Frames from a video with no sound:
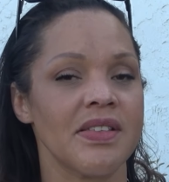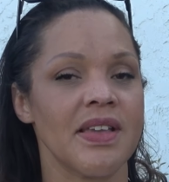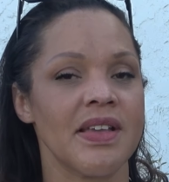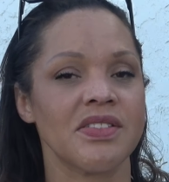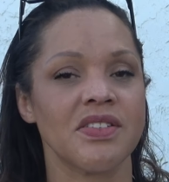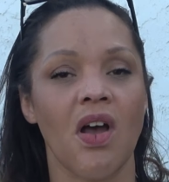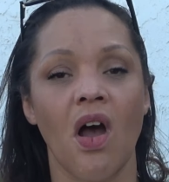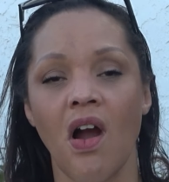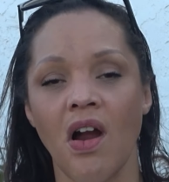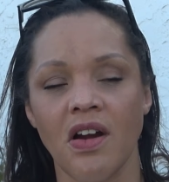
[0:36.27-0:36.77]

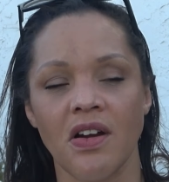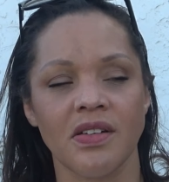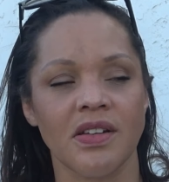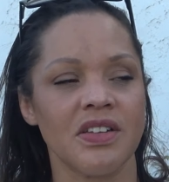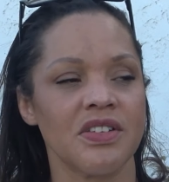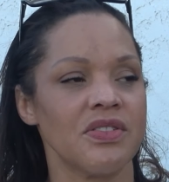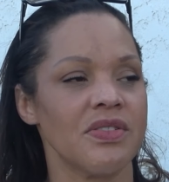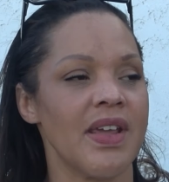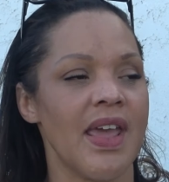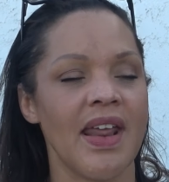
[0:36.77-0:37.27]
It's hard
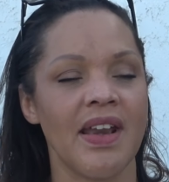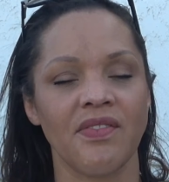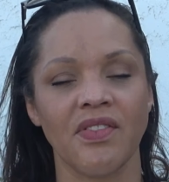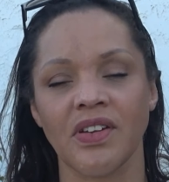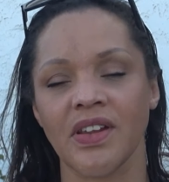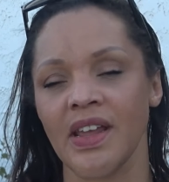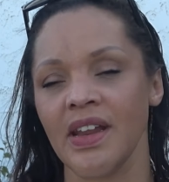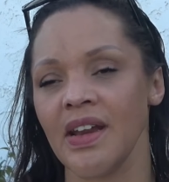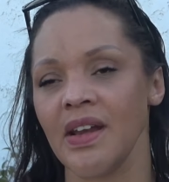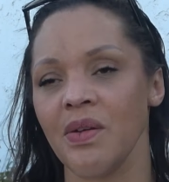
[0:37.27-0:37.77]
because you can't
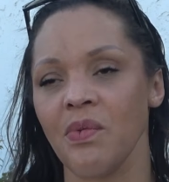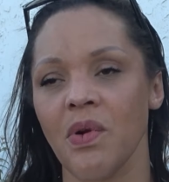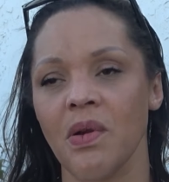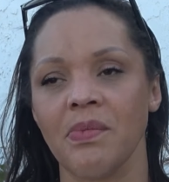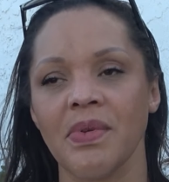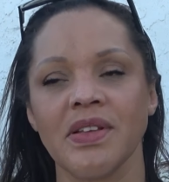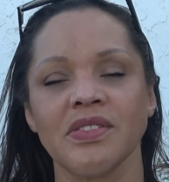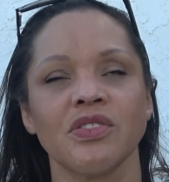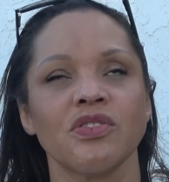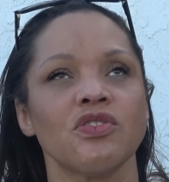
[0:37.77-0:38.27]
ever get
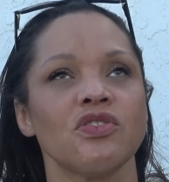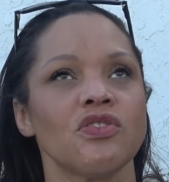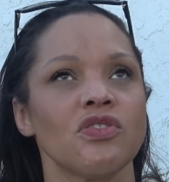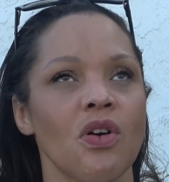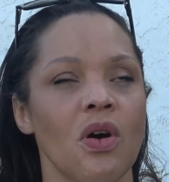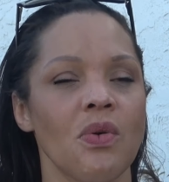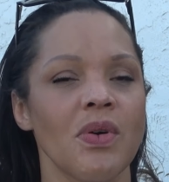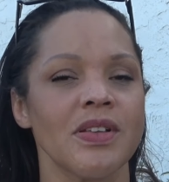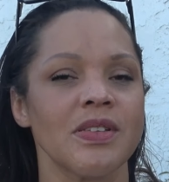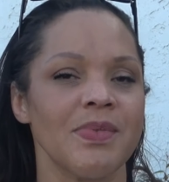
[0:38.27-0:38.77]
anywhere because it's
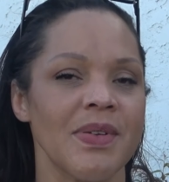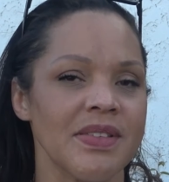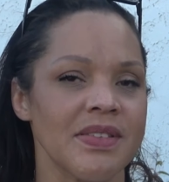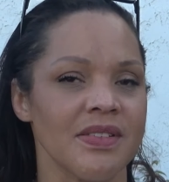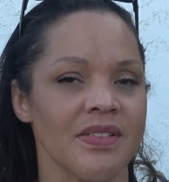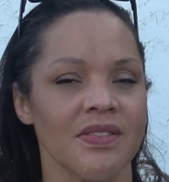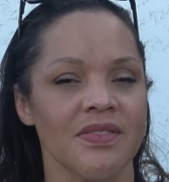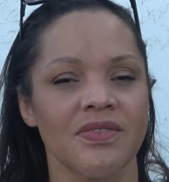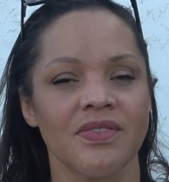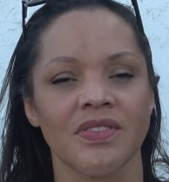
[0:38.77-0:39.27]
so
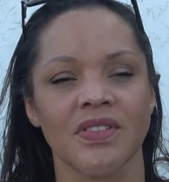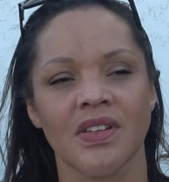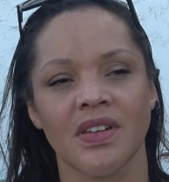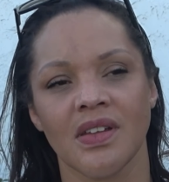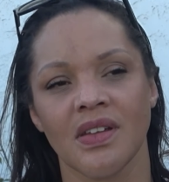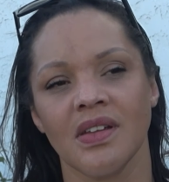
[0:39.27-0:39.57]
expensive.